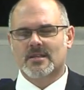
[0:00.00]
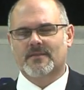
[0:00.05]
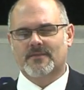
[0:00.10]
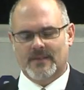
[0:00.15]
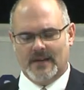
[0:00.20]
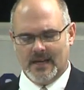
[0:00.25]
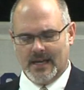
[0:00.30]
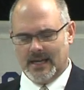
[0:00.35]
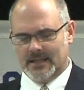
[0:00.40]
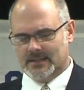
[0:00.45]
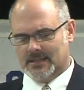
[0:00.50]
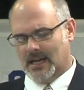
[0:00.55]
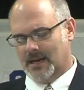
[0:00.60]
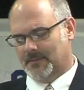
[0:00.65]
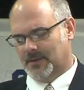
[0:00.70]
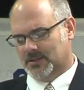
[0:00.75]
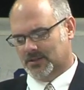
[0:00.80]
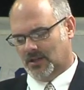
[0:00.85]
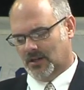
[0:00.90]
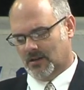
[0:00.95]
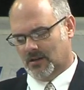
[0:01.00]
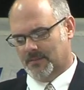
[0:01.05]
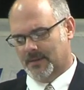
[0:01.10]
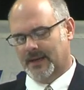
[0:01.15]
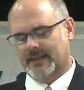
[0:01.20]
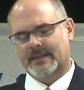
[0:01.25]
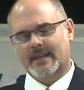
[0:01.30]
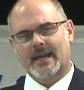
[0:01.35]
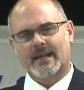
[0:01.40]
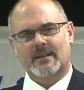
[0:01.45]
If I got time, I'll talk
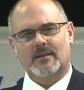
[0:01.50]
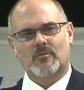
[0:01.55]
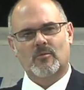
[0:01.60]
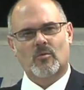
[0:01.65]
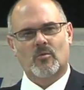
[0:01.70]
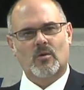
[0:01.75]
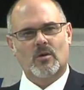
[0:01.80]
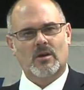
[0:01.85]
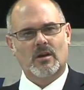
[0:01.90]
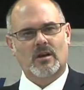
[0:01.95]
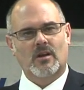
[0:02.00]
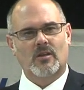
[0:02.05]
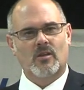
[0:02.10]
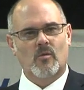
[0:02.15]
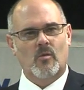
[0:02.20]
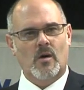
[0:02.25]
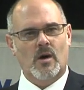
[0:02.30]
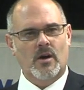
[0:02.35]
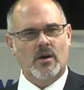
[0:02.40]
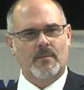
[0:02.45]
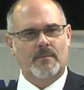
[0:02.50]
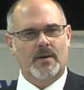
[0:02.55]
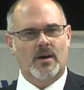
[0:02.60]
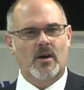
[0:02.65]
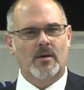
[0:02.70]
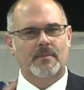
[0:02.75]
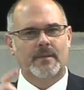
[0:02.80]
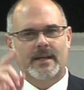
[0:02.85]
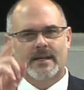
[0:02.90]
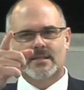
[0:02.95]
about that we're working on the water
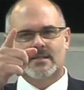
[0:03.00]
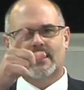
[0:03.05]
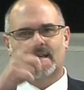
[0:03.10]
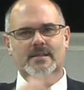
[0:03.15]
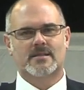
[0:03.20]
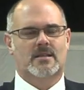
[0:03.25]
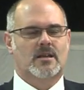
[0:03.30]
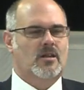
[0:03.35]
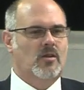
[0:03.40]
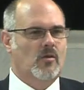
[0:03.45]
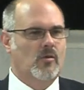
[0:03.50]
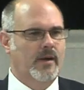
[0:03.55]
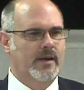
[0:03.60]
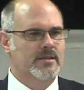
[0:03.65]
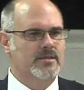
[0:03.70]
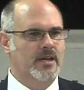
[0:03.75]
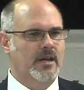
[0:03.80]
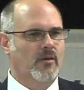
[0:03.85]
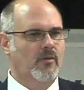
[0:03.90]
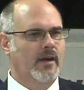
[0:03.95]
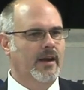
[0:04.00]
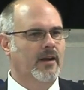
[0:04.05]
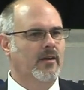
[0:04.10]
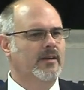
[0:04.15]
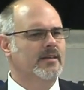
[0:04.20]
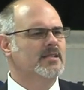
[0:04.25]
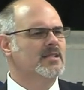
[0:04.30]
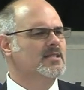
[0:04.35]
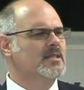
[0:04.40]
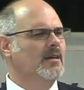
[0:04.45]
ball, but he sees the chlorine generator.
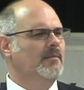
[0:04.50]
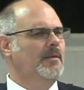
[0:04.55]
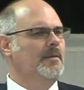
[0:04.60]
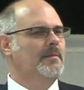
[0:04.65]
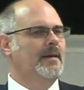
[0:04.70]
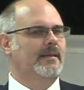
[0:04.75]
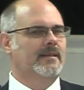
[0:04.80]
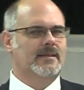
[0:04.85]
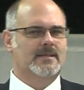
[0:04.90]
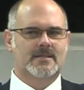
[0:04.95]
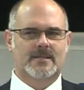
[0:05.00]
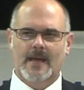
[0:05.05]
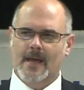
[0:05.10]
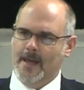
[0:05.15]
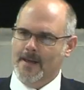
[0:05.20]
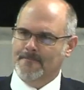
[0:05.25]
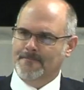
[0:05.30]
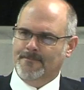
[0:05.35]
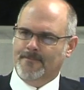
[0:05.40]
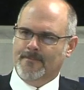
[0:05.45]
He says, tell me about this thing.